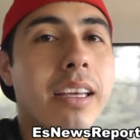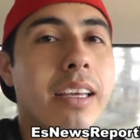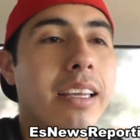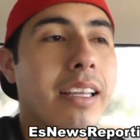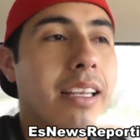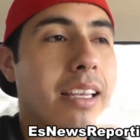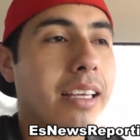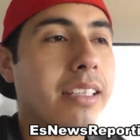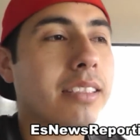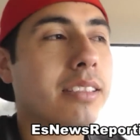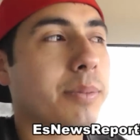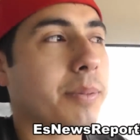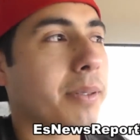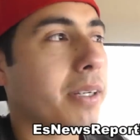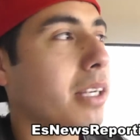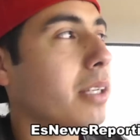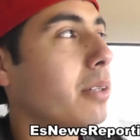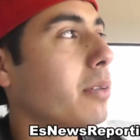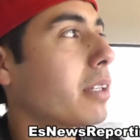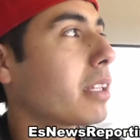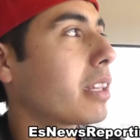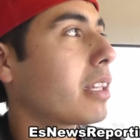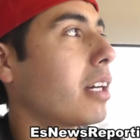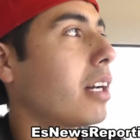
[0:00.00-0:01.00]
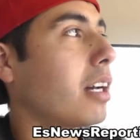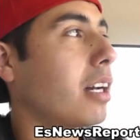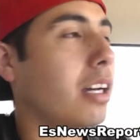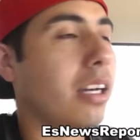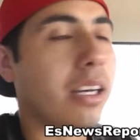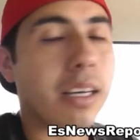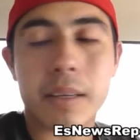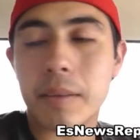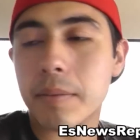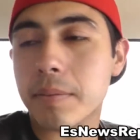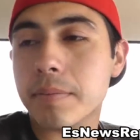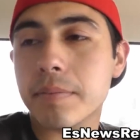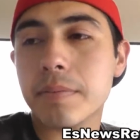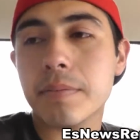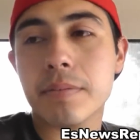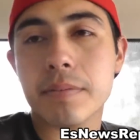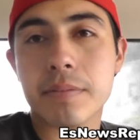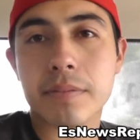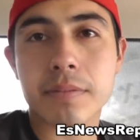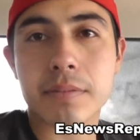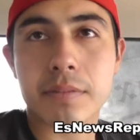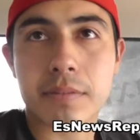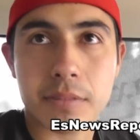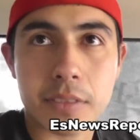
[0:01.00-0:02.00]
He likes sparring with
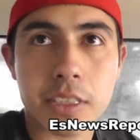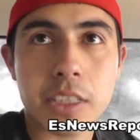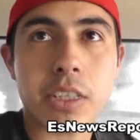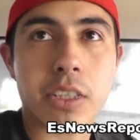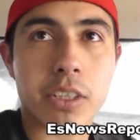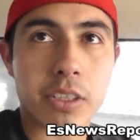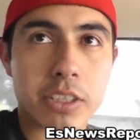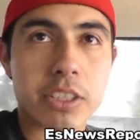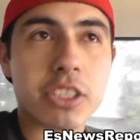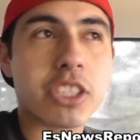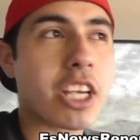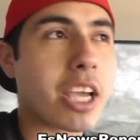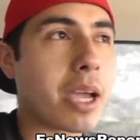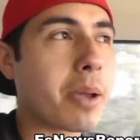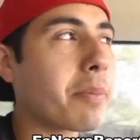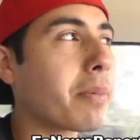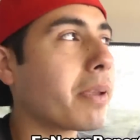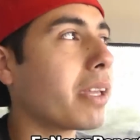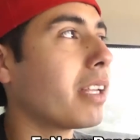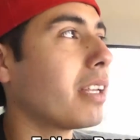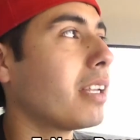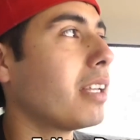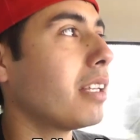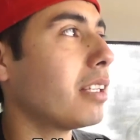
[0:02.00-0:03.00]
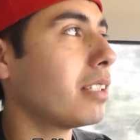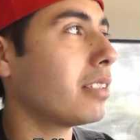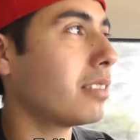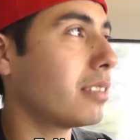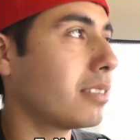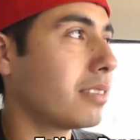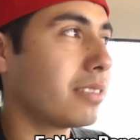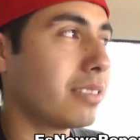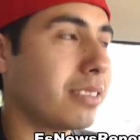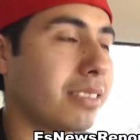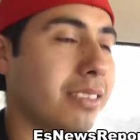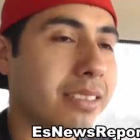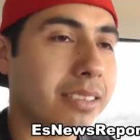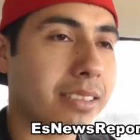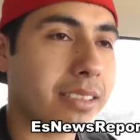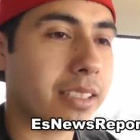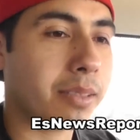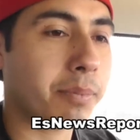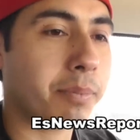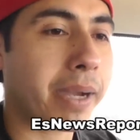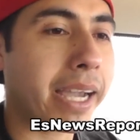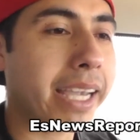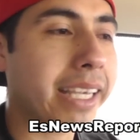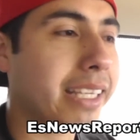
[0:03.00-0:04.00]
you know, a champion.
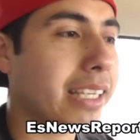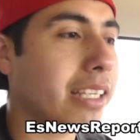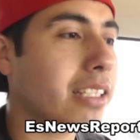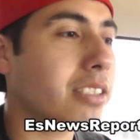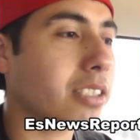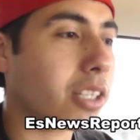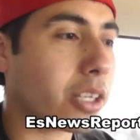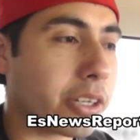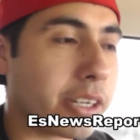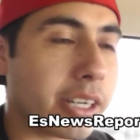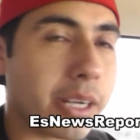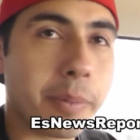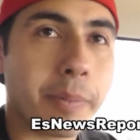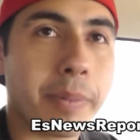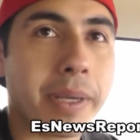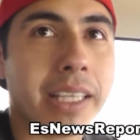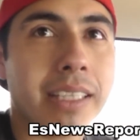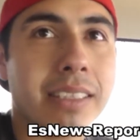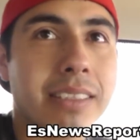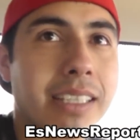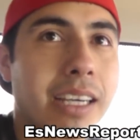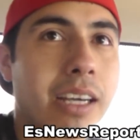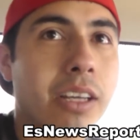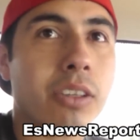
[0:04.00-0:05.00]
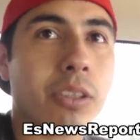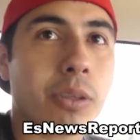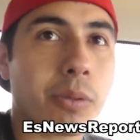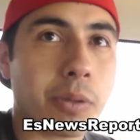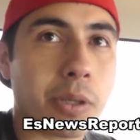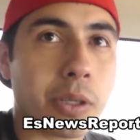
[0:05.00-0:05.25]
Mikey's already been down the